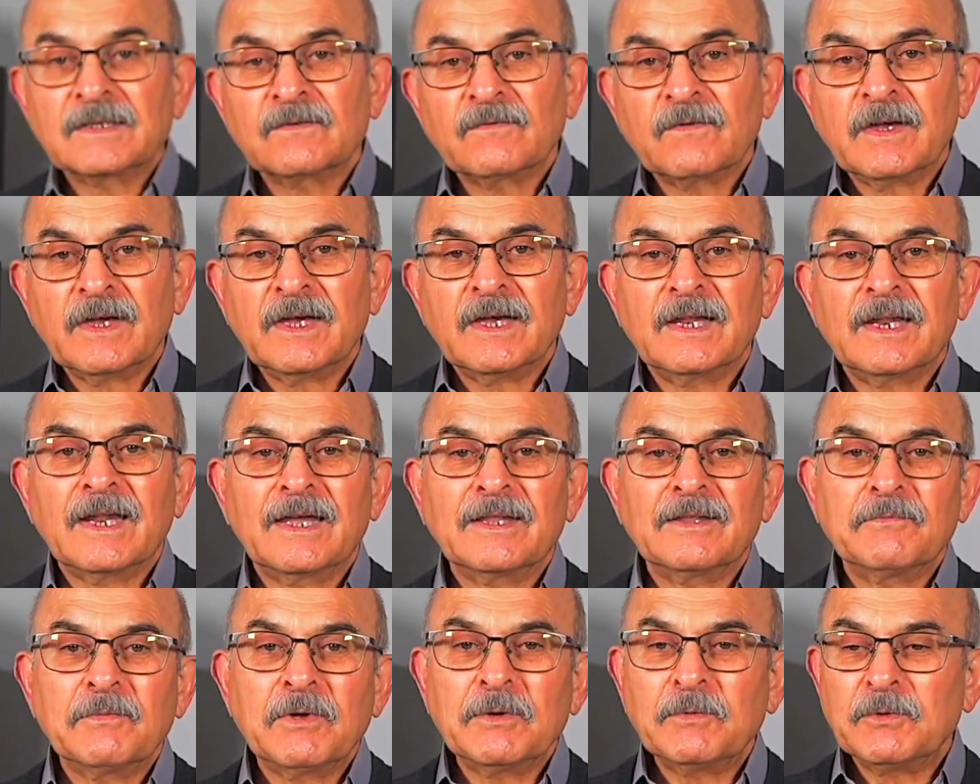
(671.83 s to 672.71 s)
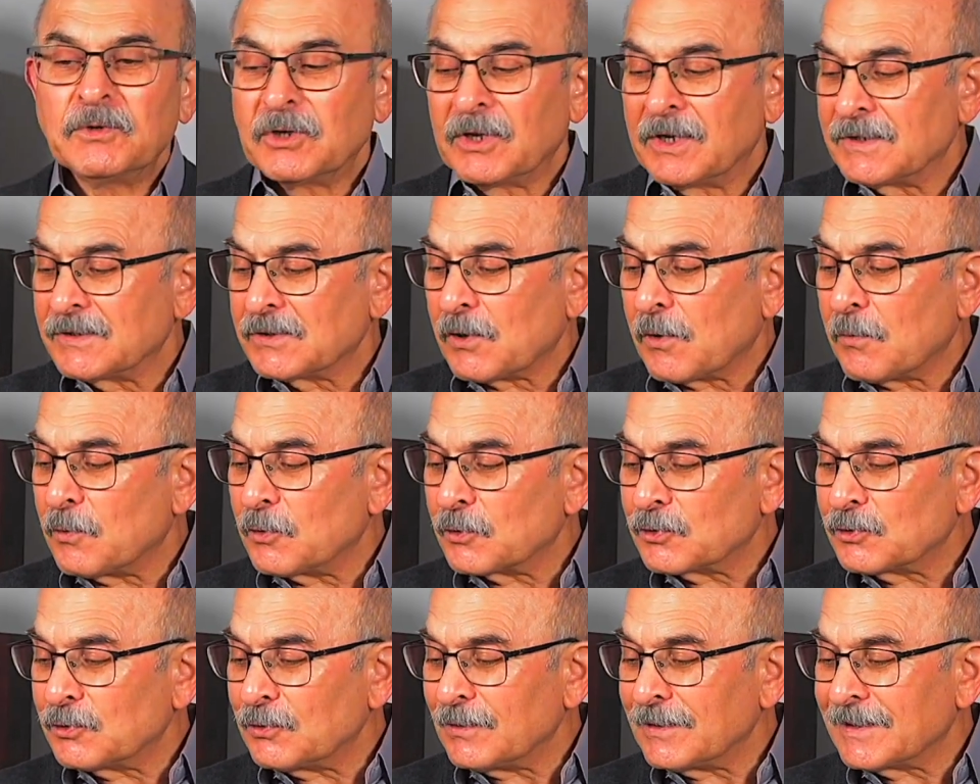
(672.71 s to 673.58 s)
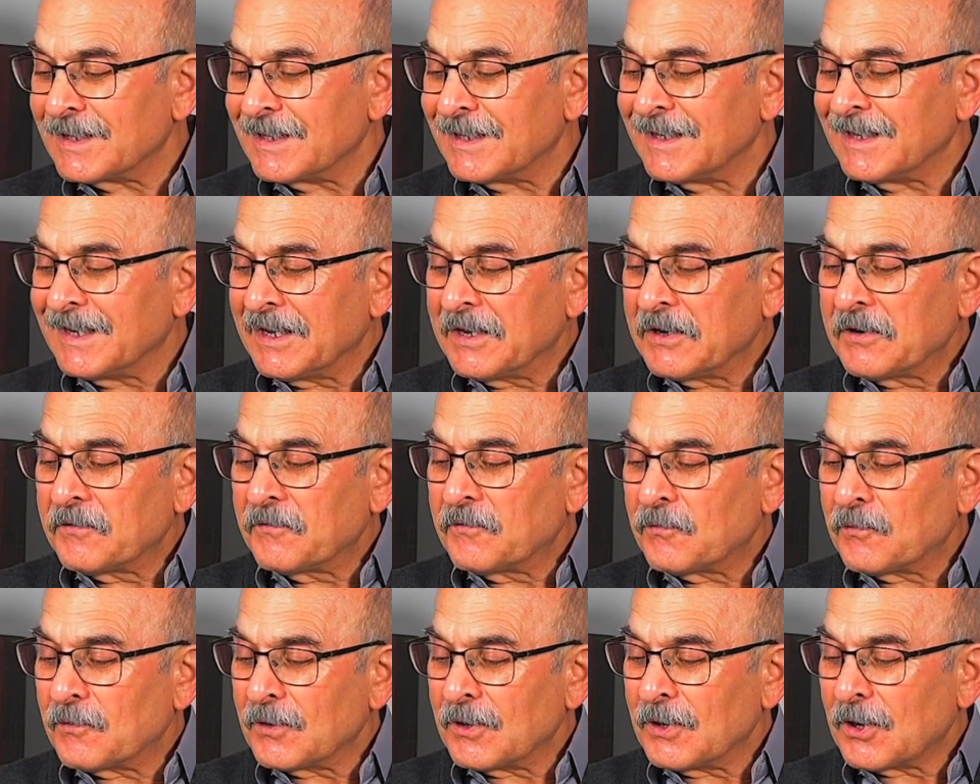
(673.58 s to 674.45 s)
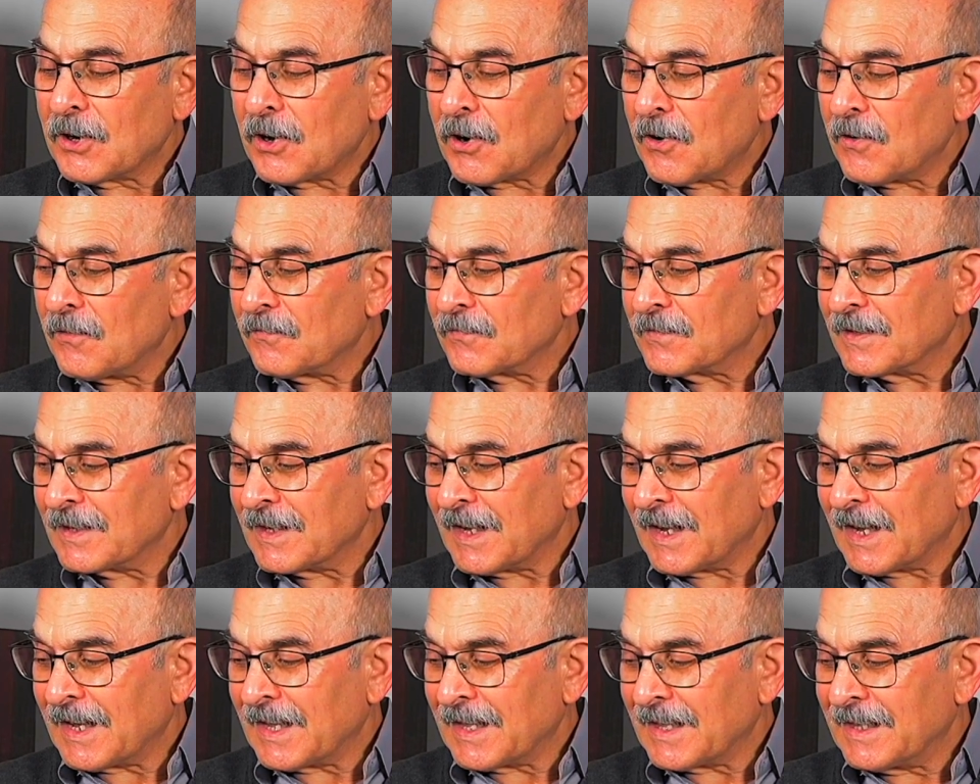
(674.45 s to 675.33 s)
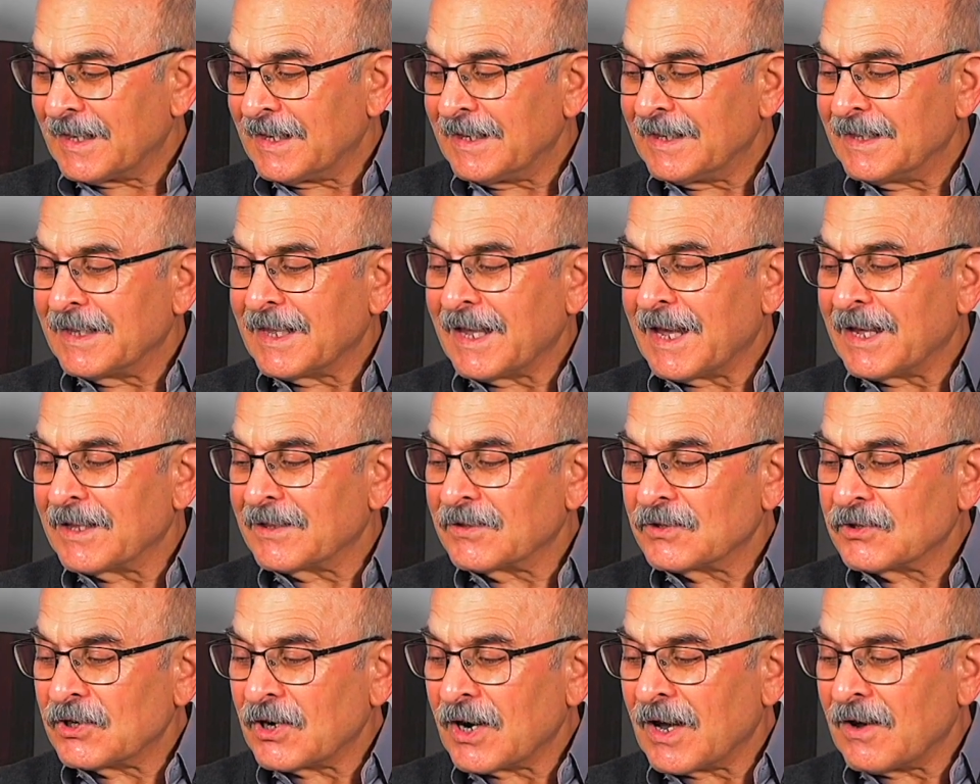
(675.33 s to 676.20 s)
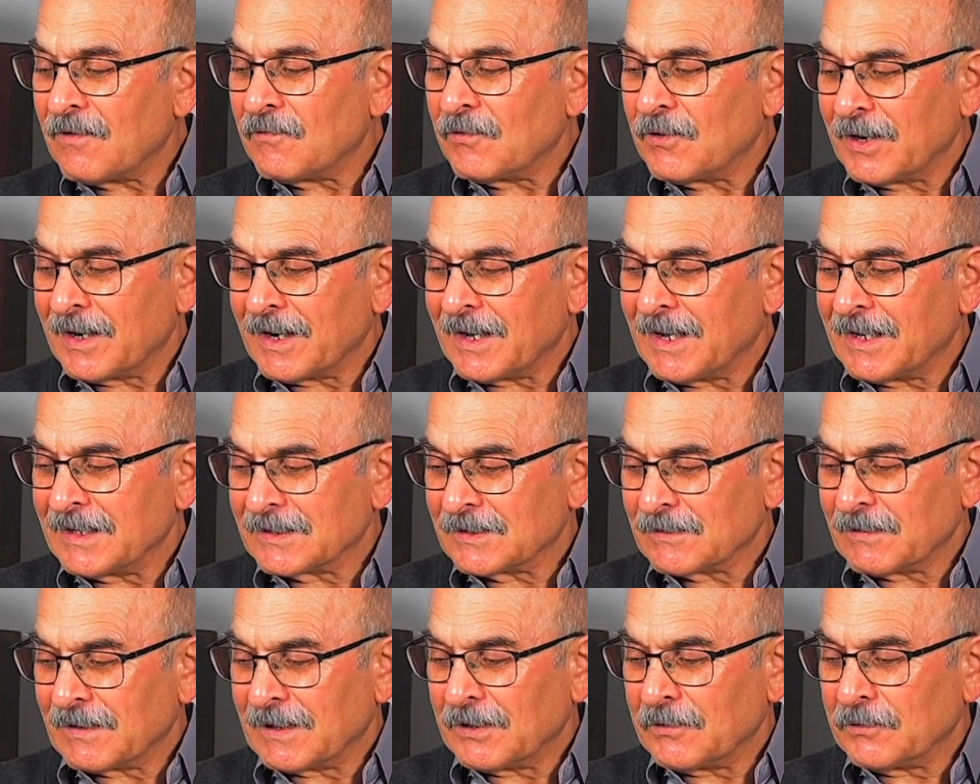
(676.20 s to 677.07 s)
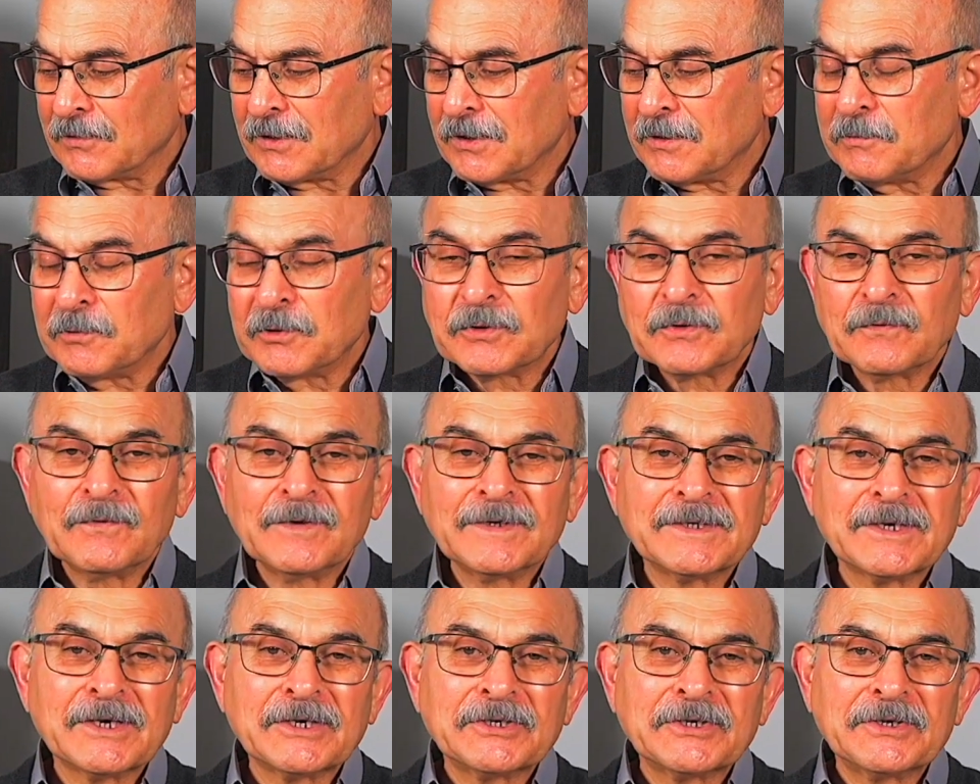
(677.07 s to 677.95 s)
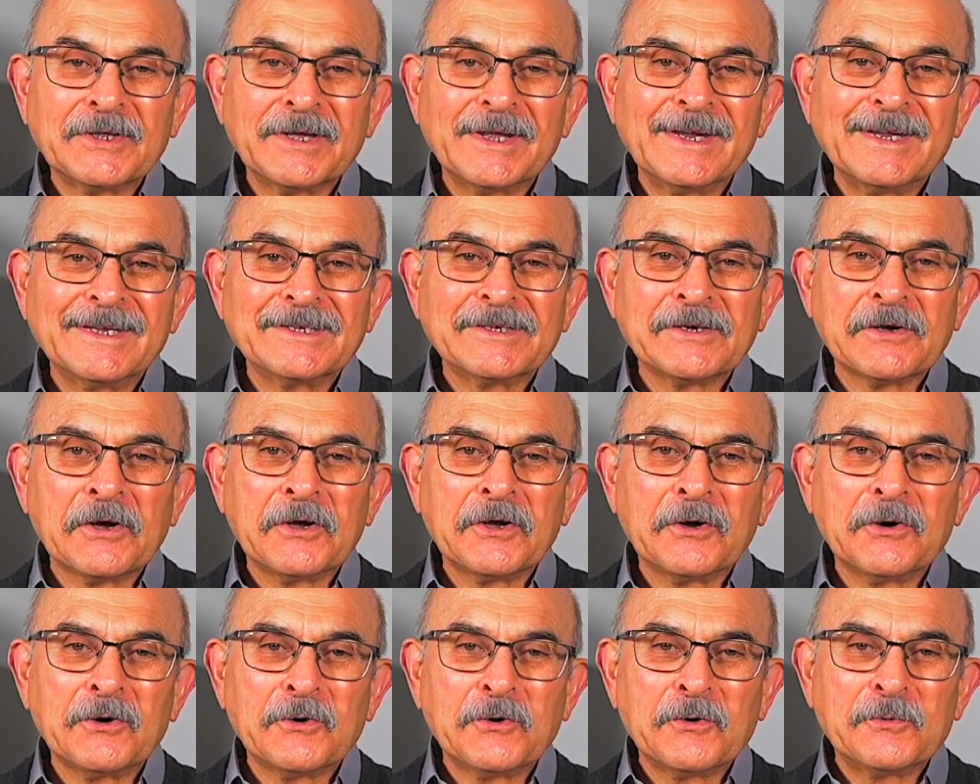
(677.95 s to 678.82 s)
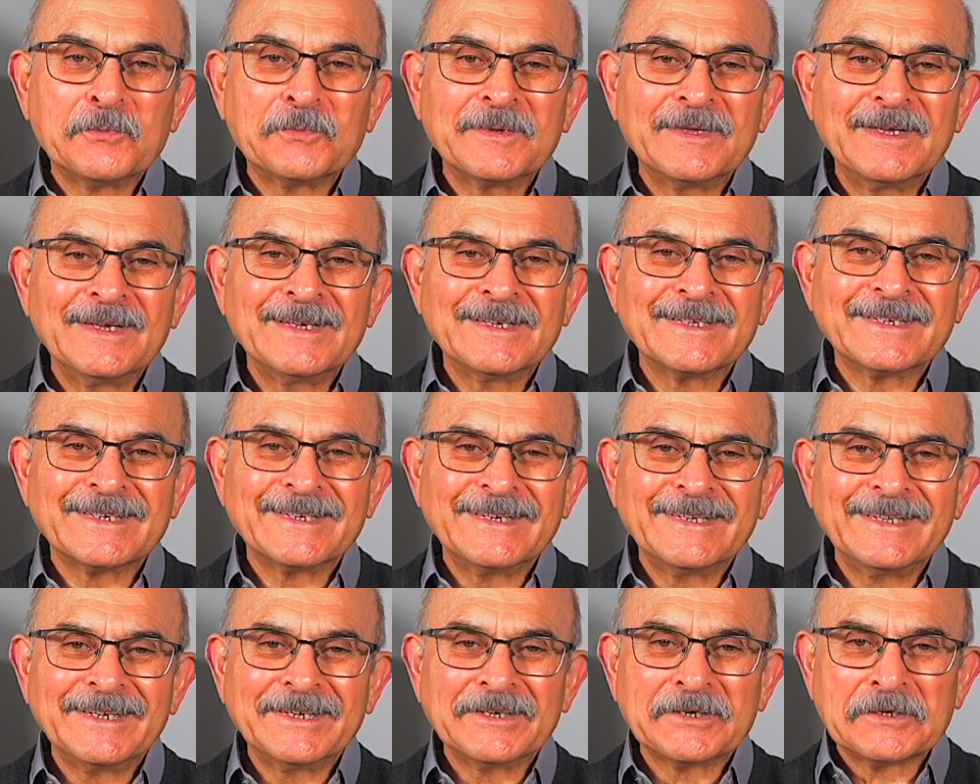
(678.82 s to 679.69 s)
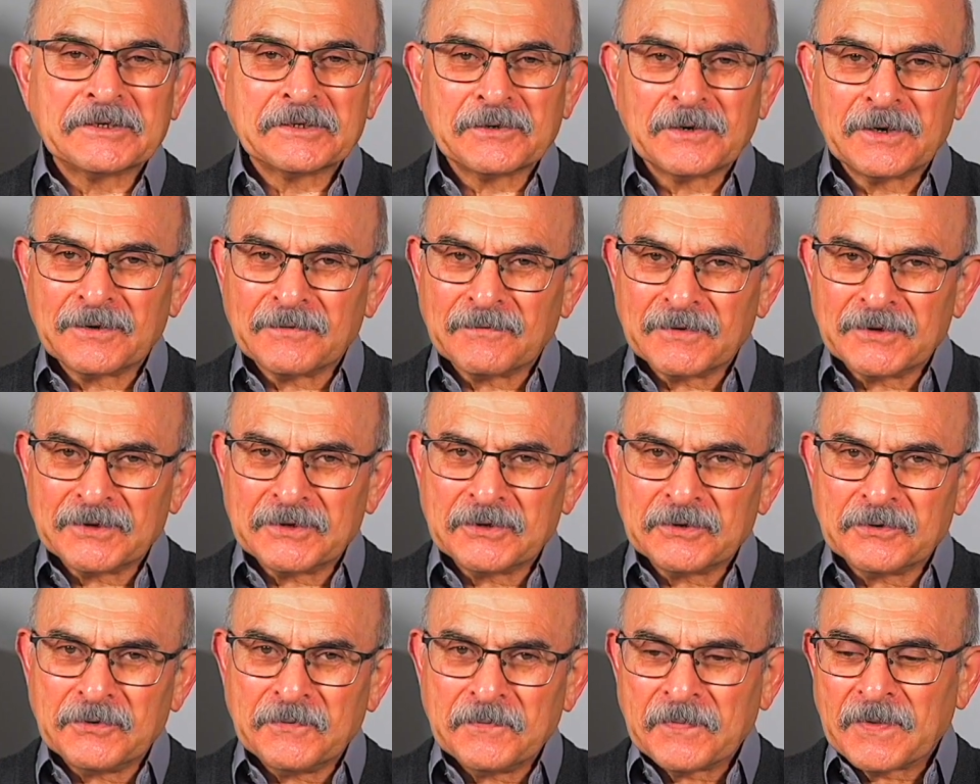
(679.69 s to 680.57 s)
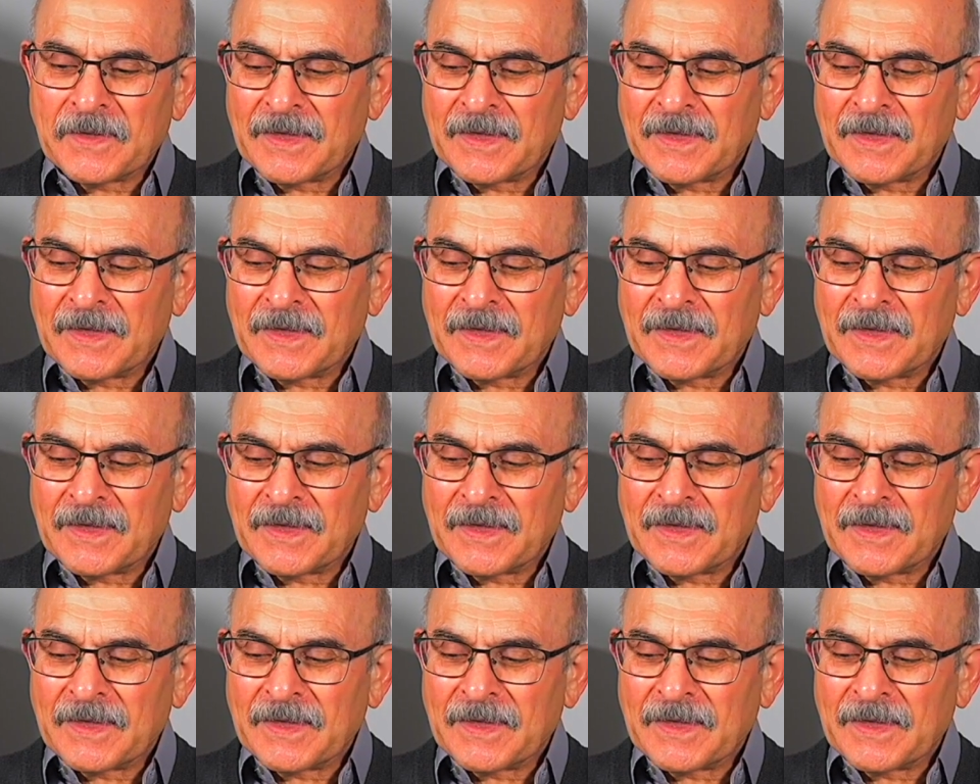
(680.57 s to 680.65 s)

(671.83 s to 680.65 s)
well, and maybe there is opportunity for love in that travel as well. Okay, beautiful Sagittarius, I hope this reading resonated with you,